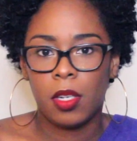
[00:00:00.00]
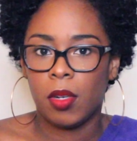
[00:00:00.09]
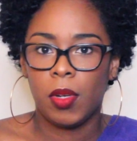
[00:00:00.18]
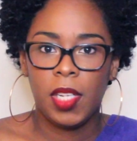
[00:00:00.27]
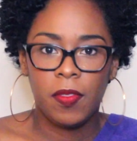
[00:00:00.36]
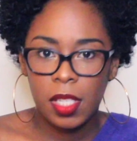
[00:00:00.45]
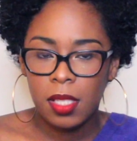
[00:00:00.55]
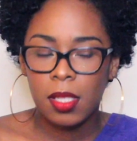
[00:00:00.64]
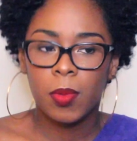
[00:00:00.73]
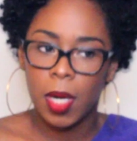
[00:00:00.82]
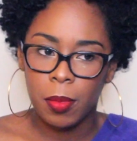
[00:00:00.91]
You know, if
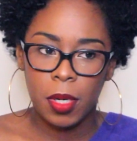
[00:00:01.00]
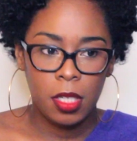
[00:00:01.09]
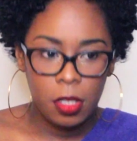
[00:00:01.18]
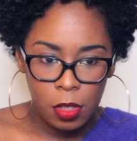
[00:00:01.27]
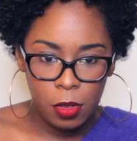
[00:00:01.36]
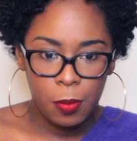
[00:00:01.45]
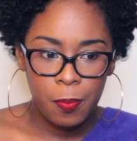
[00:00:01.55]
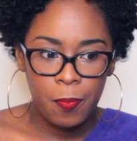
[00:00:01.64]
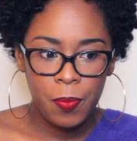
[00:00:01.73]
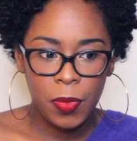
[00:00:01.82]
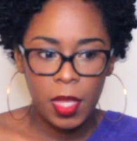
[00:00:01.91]
this is what I'm gonna do,
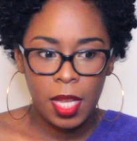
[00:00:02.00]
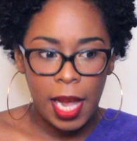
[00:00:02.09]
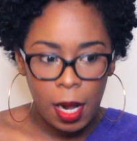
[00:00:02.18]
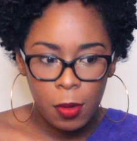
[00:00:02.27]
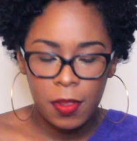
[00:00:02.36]
how